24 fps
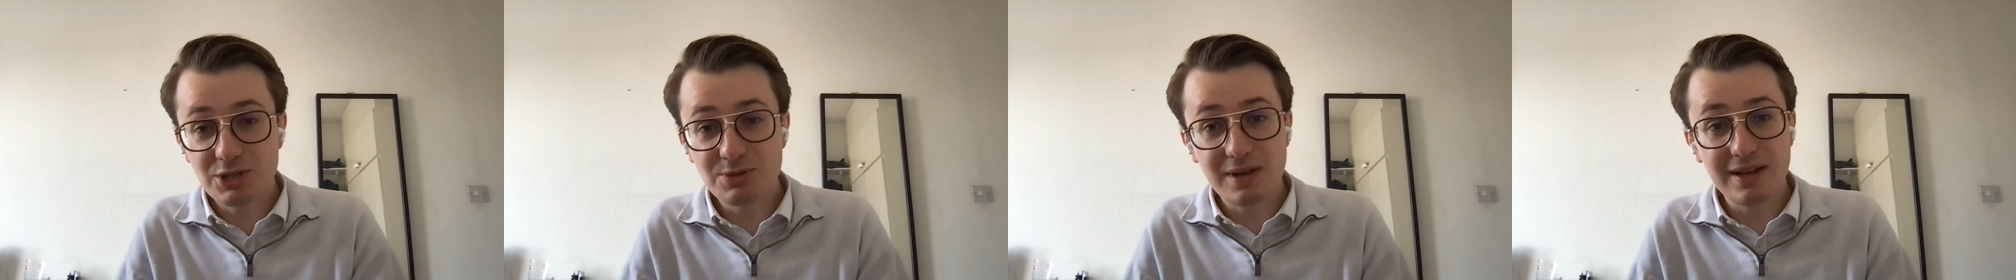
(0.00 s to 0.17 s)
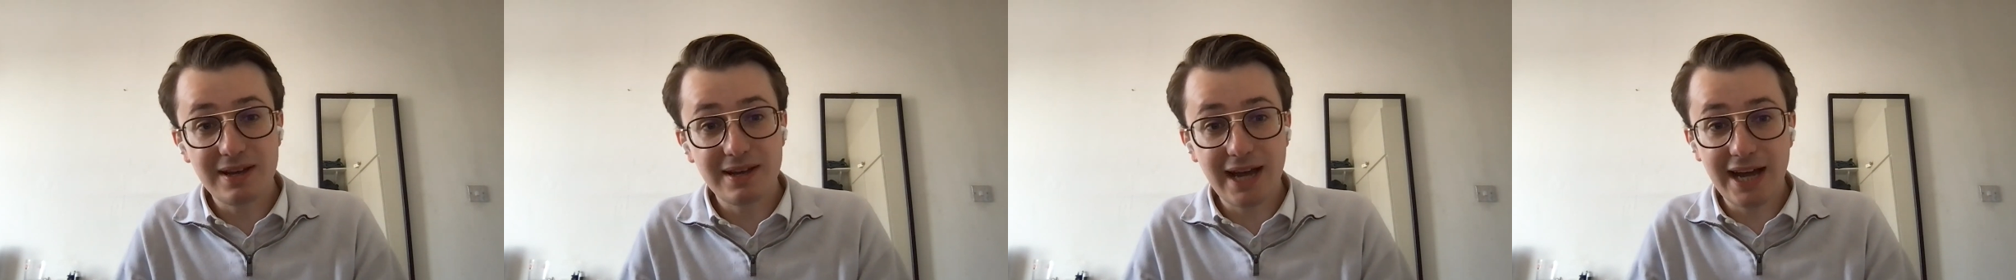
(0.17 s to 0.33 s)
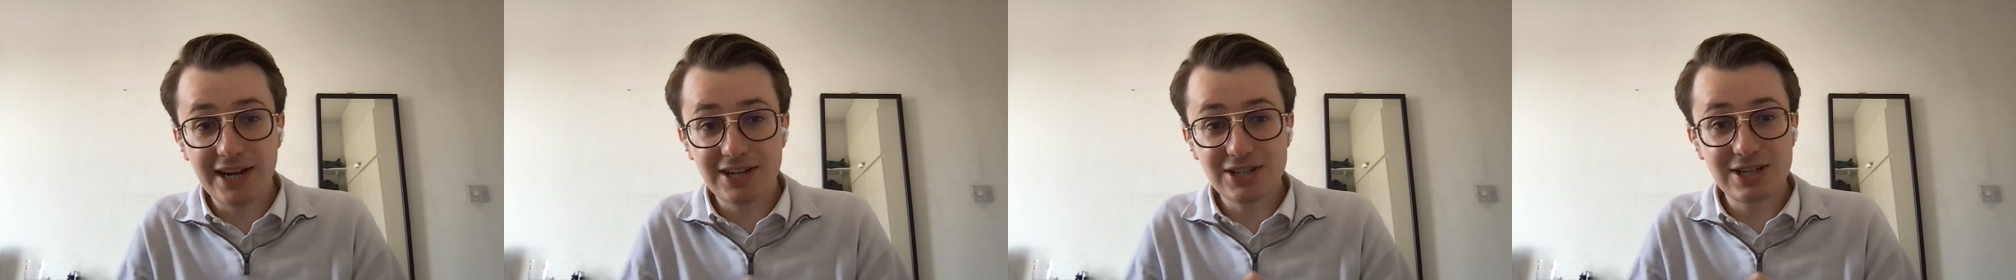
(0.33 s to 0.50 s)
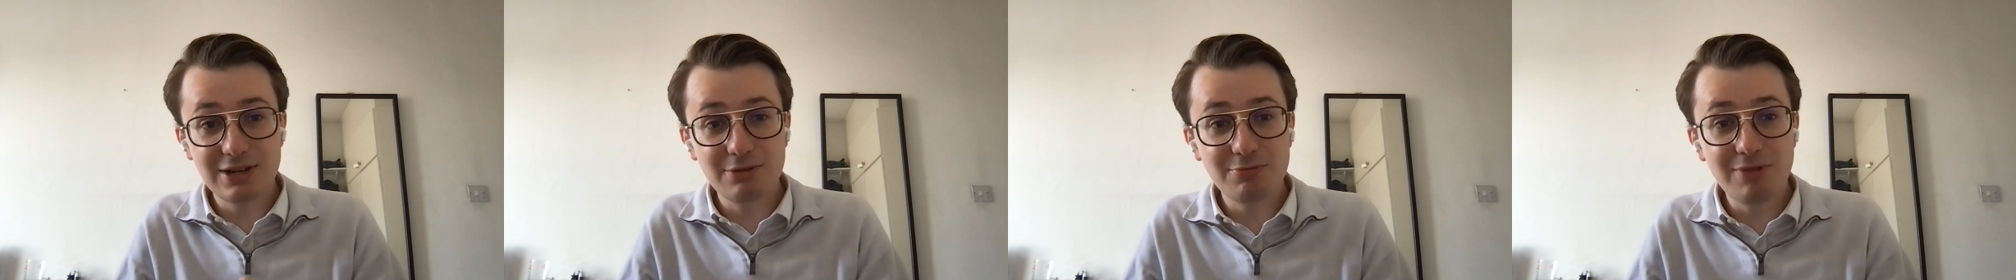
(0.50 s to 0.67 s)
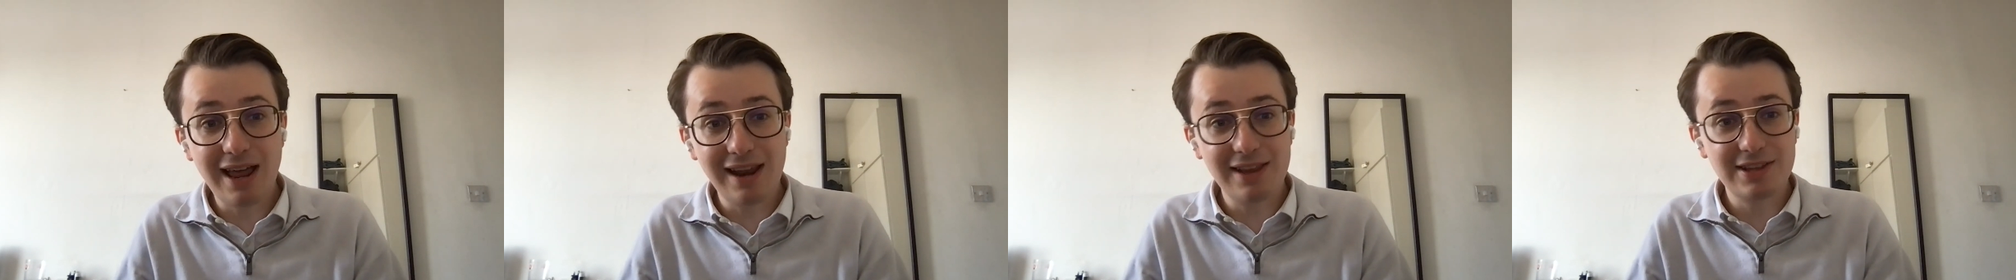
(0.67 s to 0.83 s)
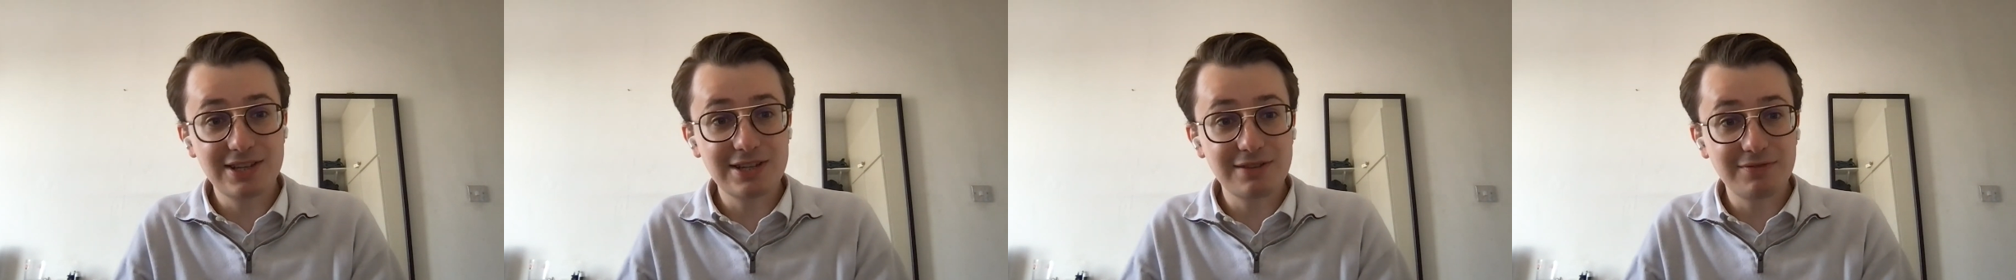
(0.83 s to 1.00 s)
we're actually a
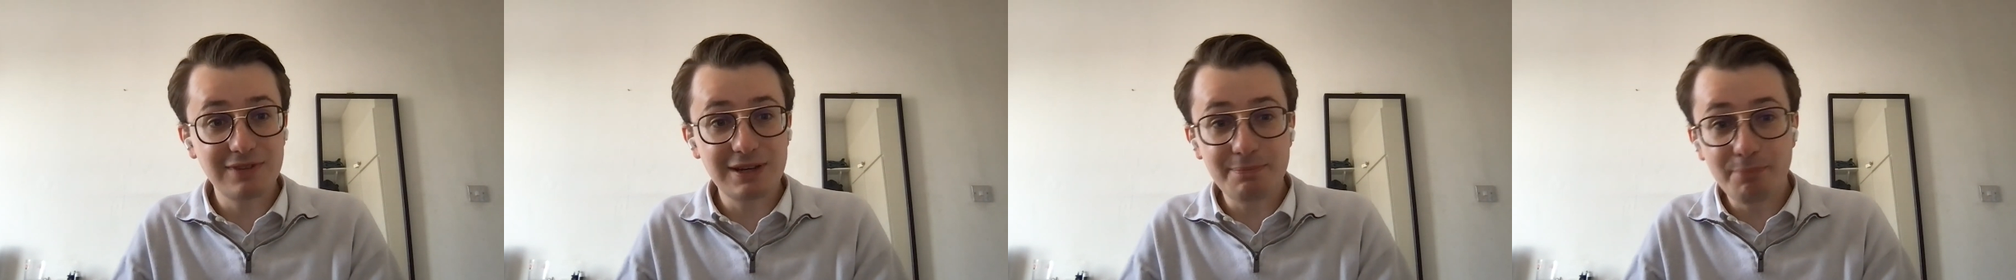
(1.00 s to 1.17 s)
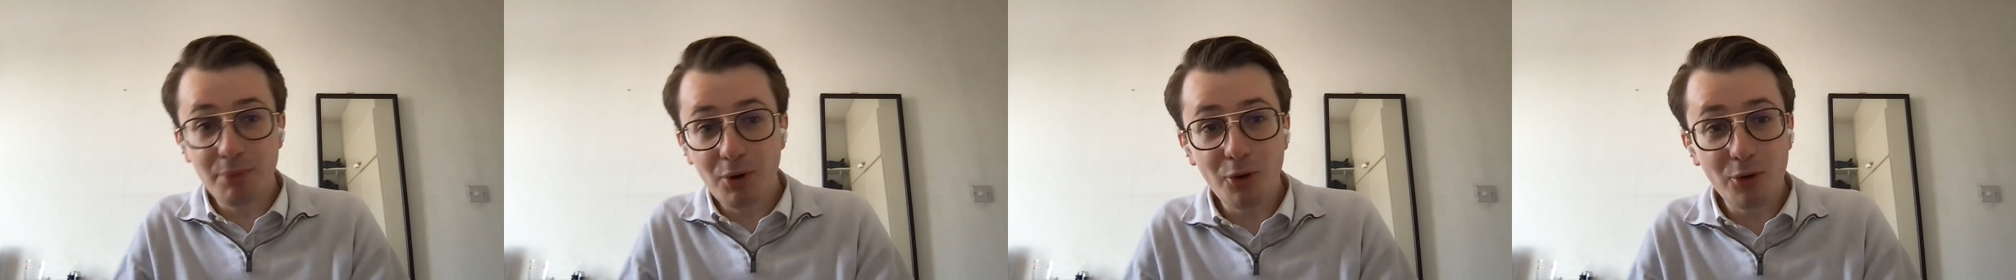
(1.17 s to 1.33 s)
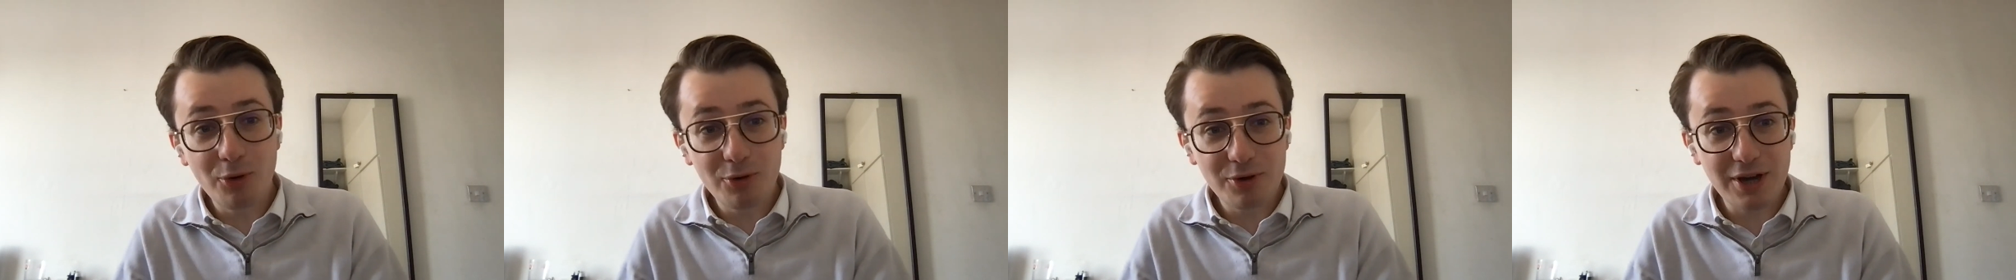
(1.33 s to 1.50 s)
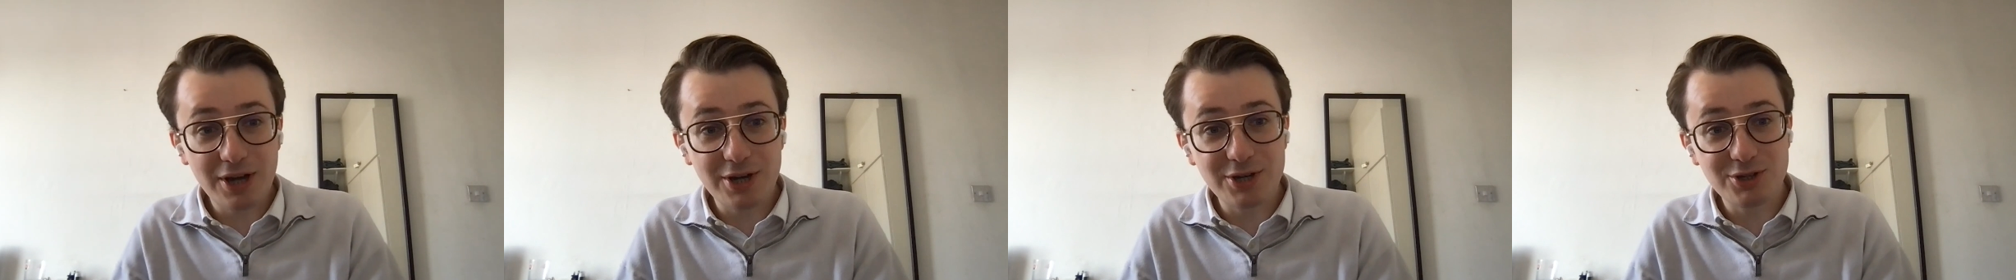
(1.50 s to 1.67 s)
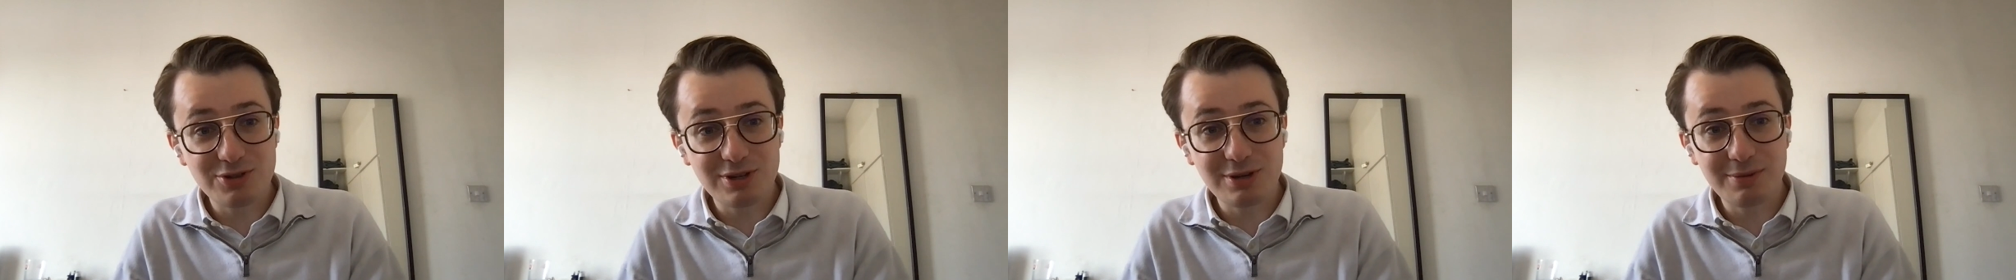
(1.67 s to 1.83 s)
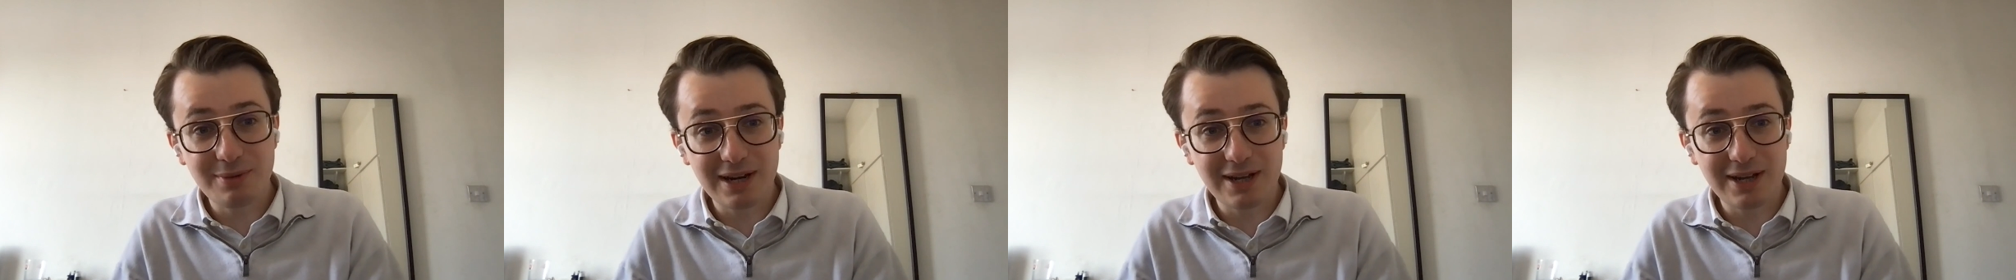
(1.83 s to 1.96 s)
relatively poor country